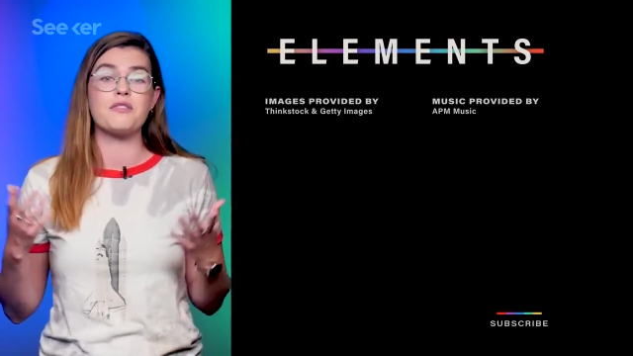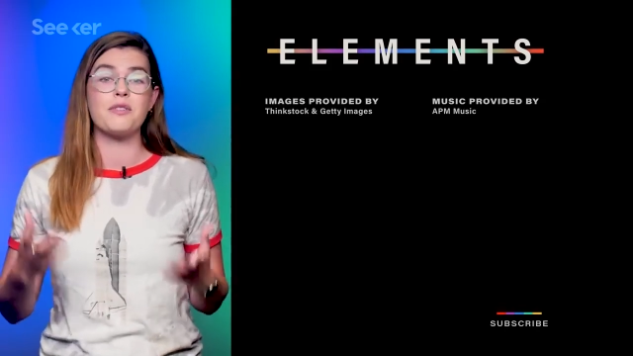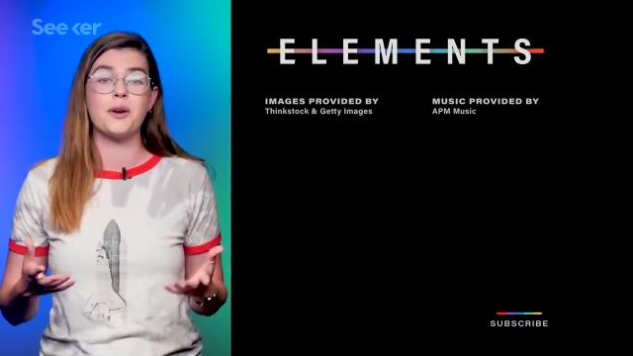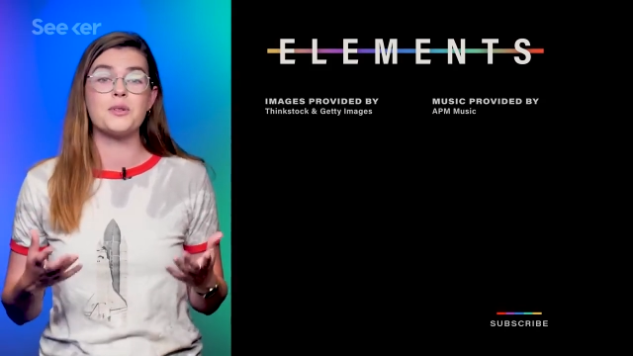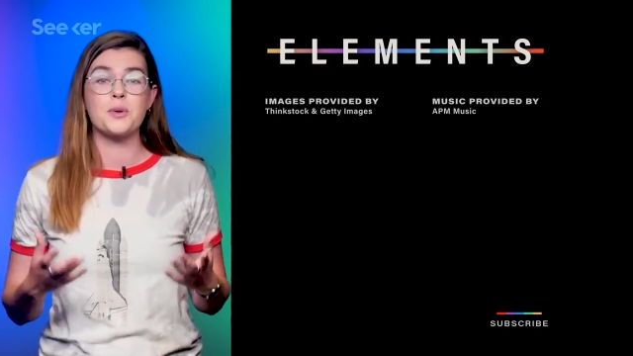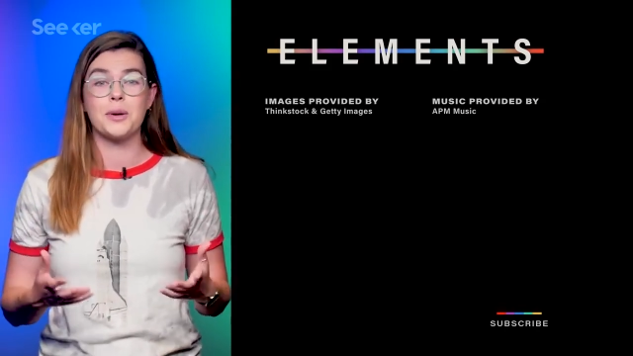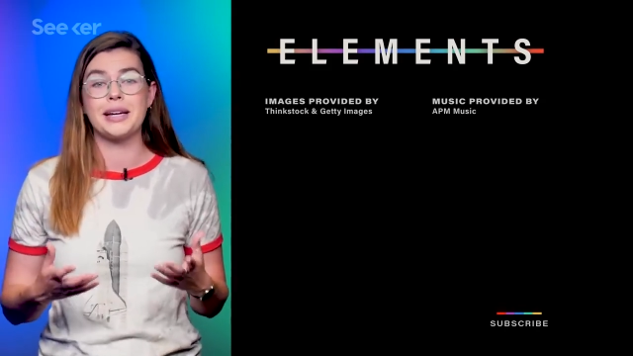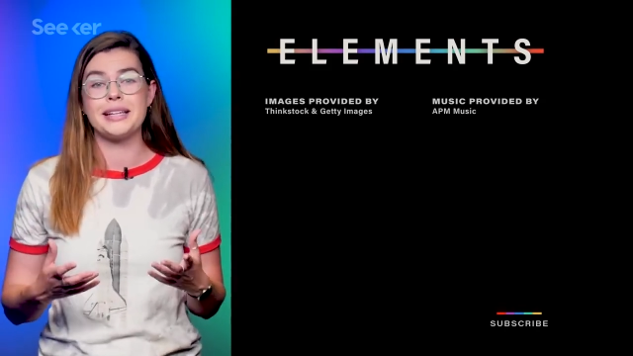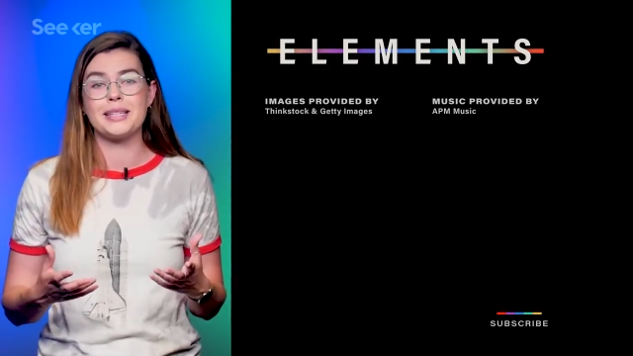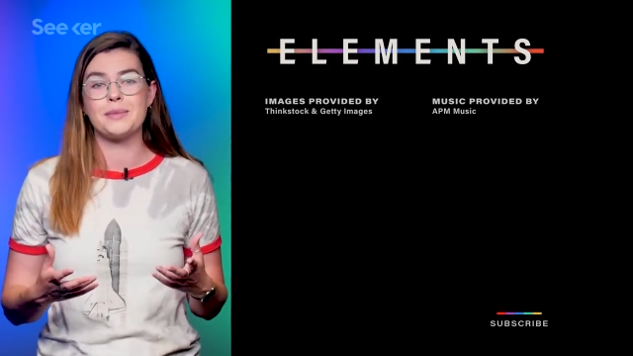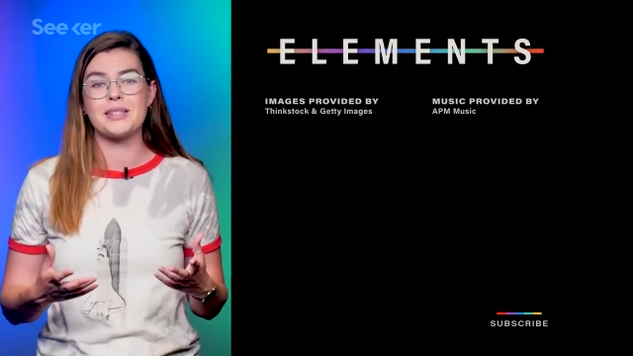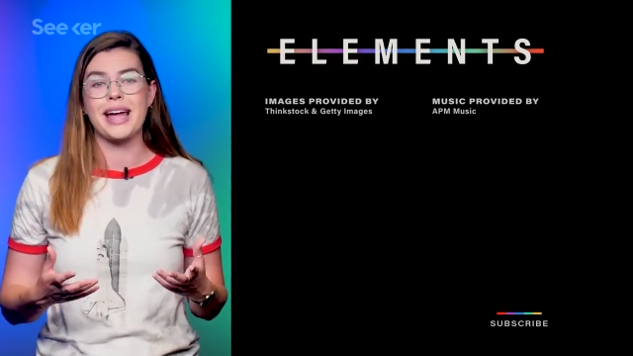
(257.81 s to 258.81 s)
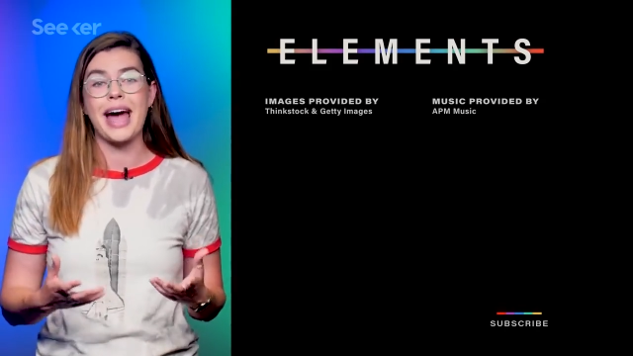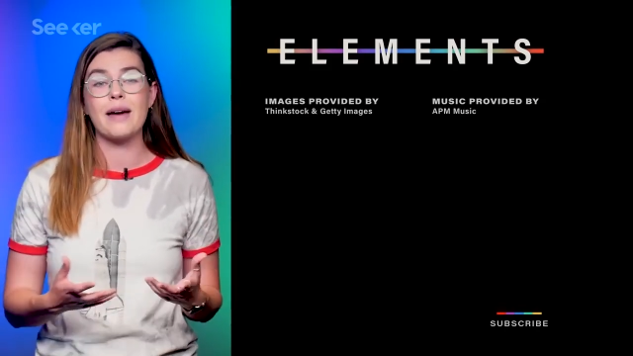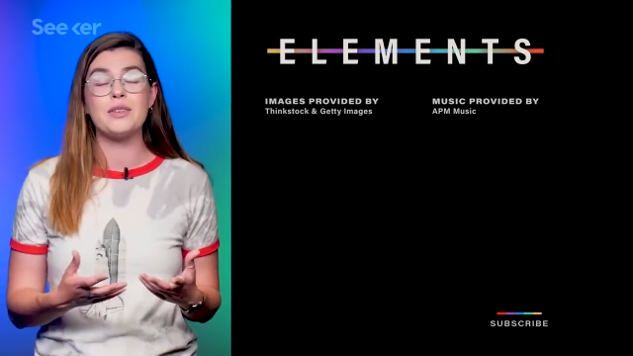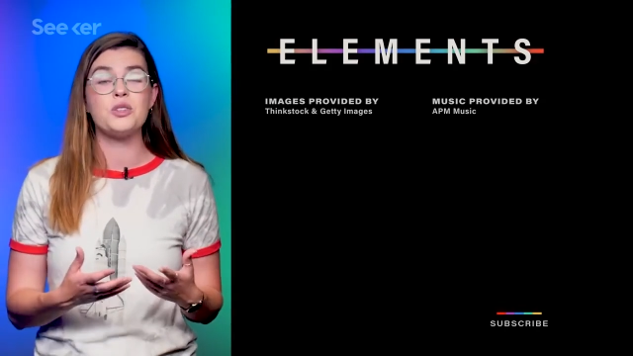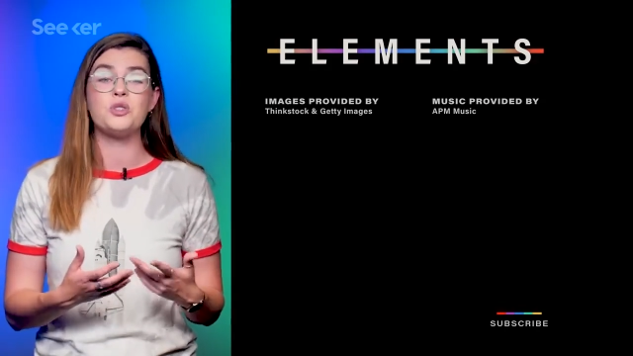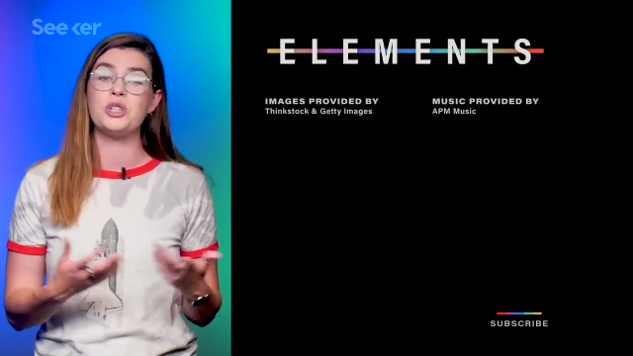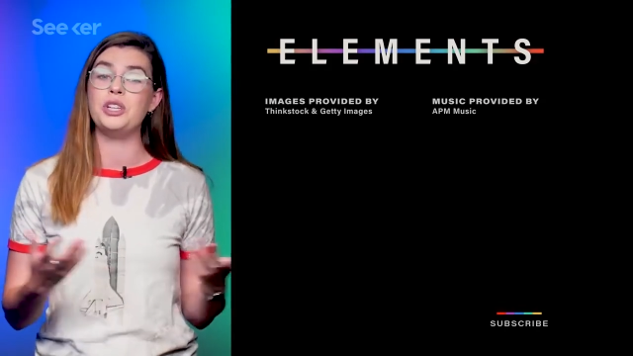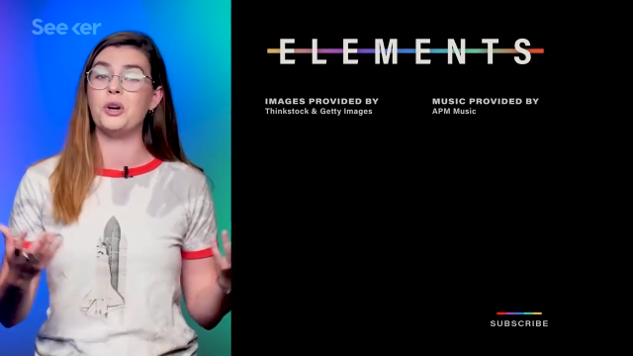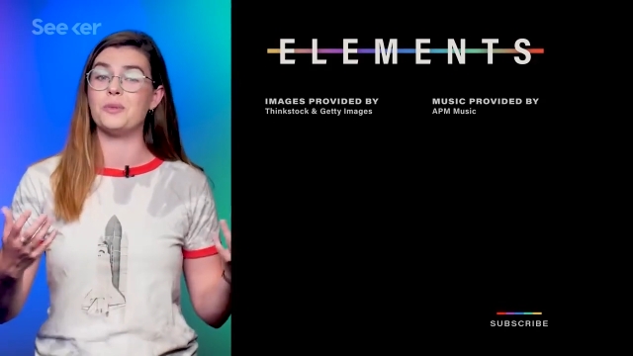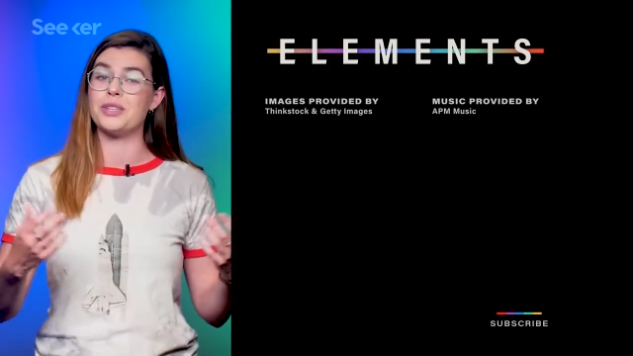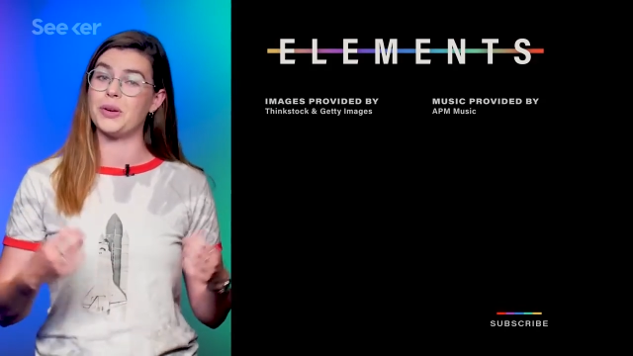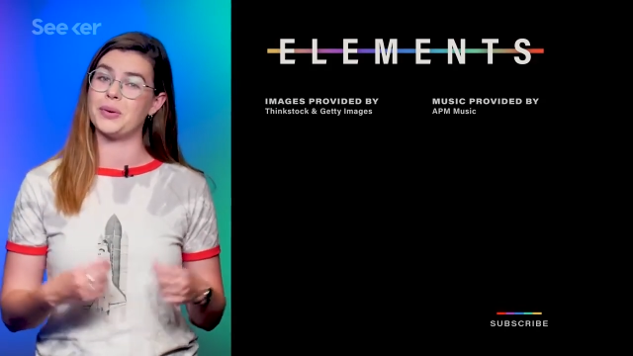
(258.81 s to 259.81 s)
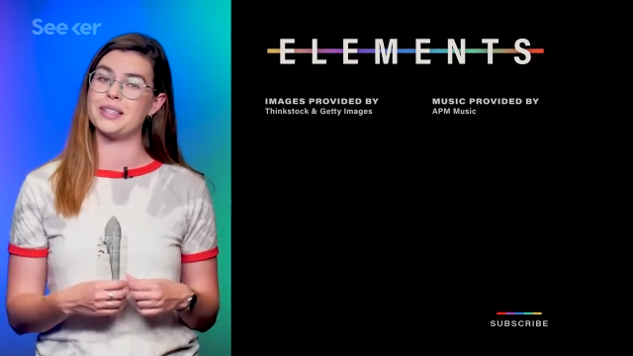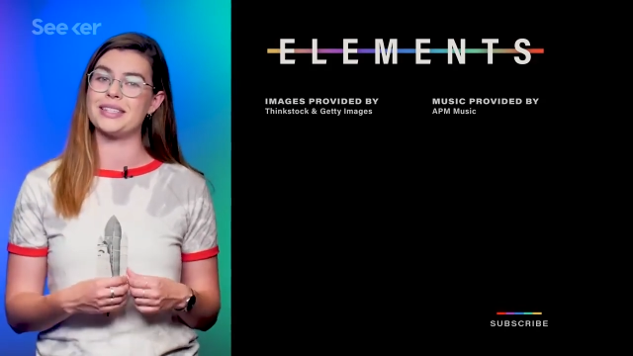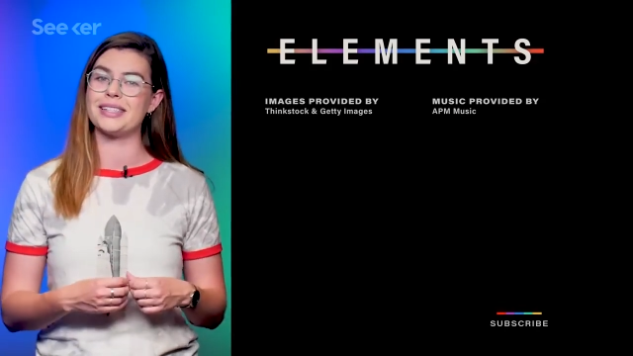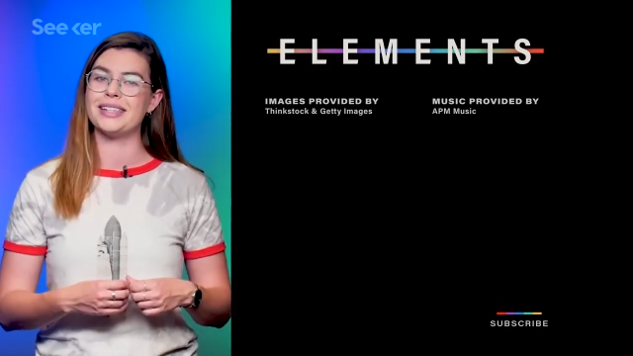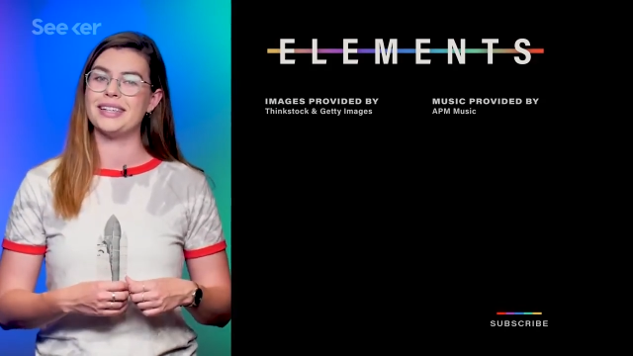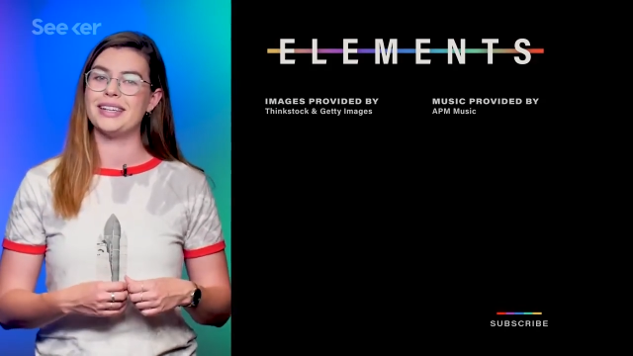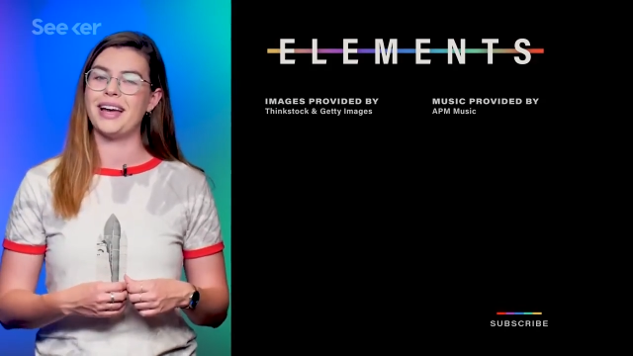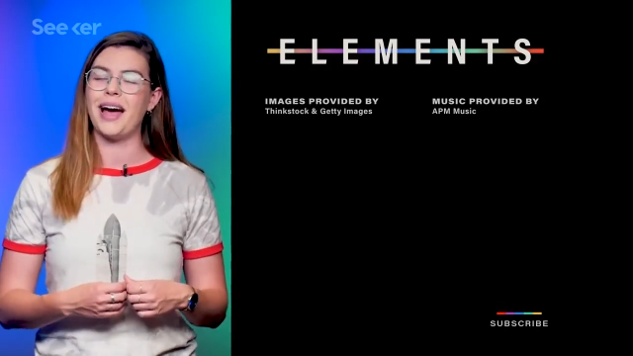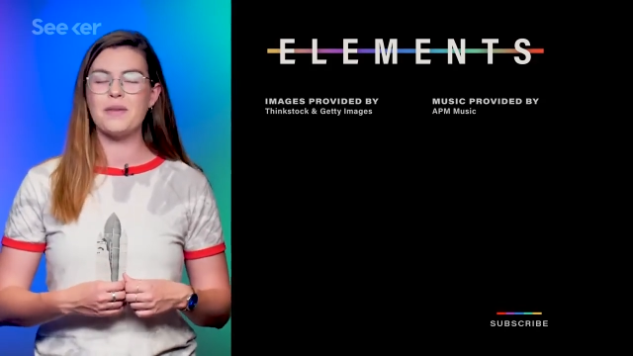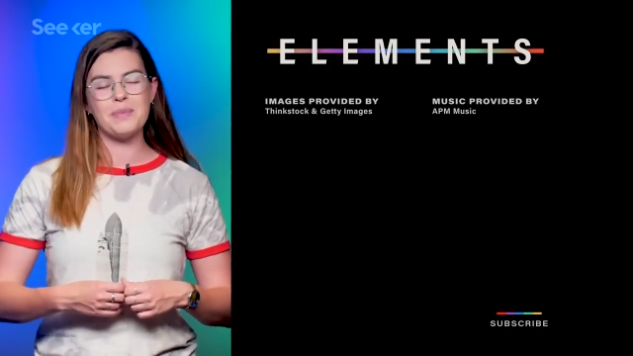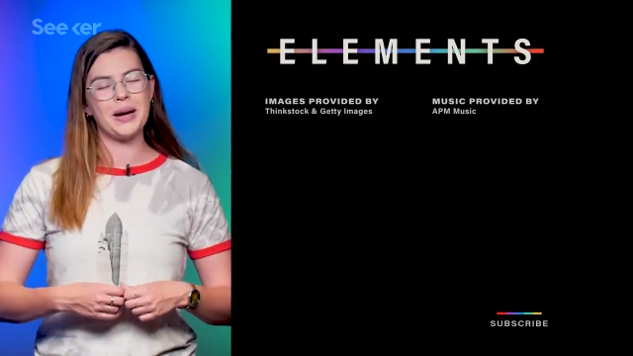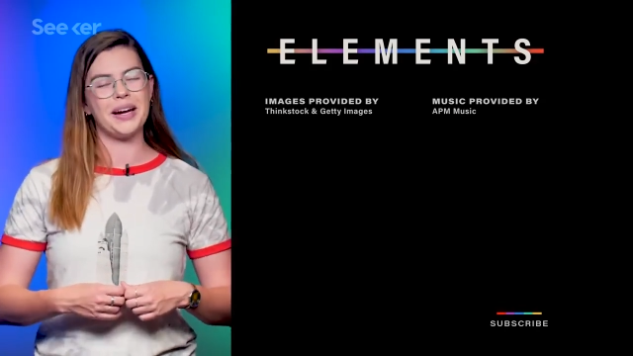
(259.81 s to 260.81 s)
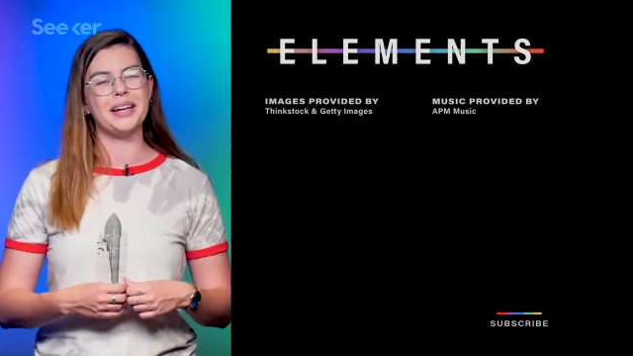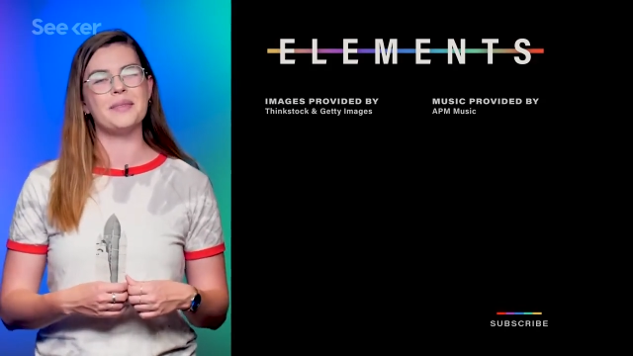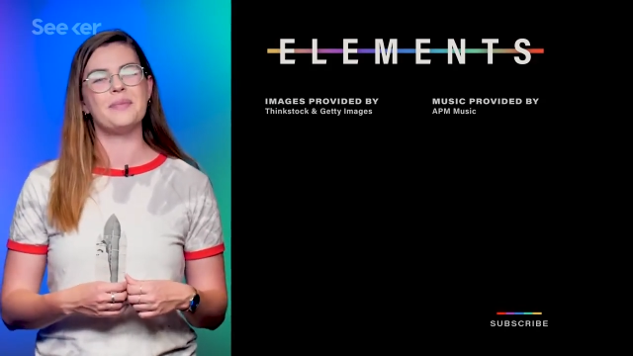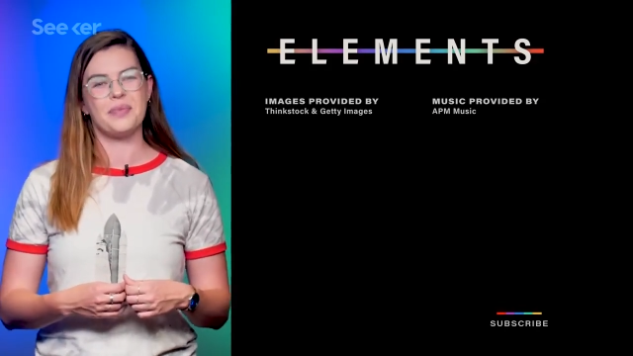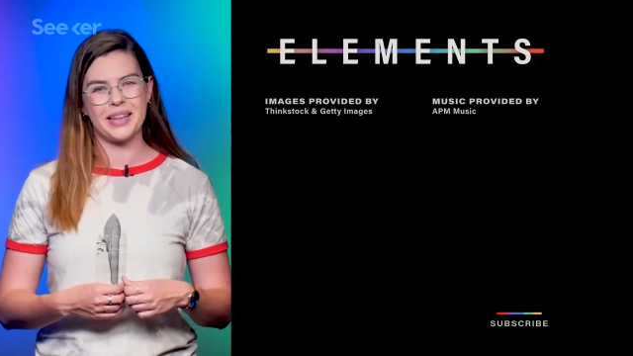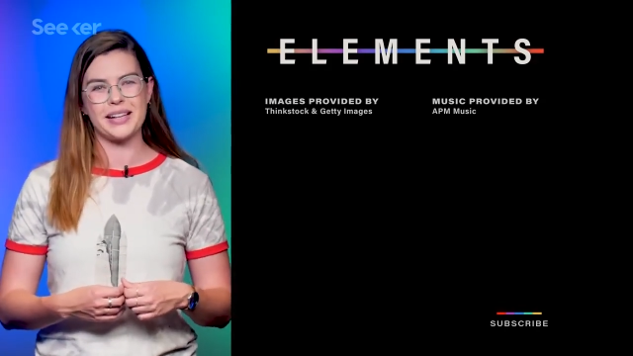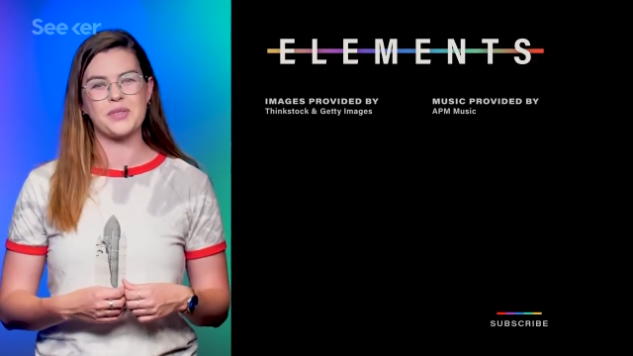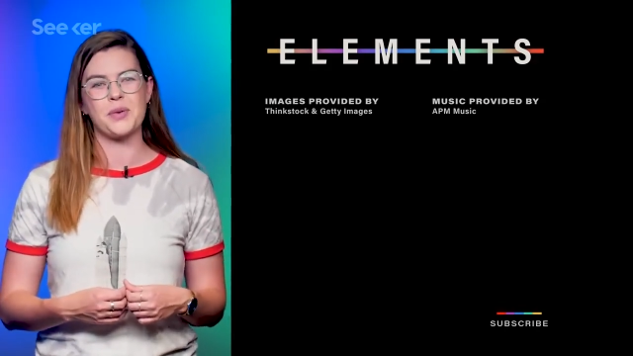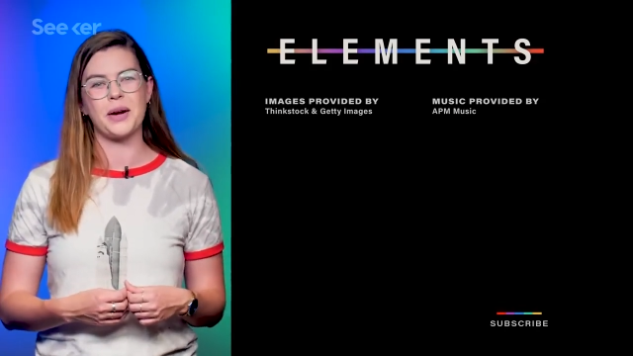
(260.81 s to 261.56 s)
first organisms to have its genome sequenced. I'm Marin. Thanks